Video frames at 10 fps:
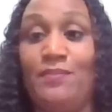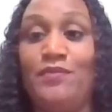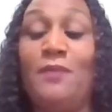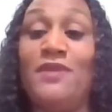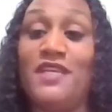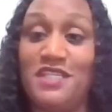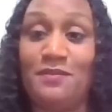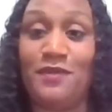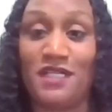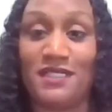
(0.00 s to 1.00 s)
published a
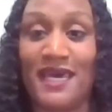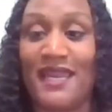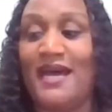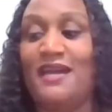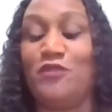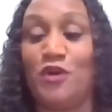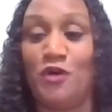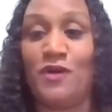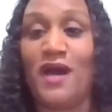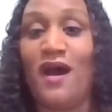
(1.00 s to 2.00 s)
book that I
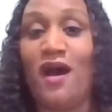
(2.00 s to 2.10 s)
wrote,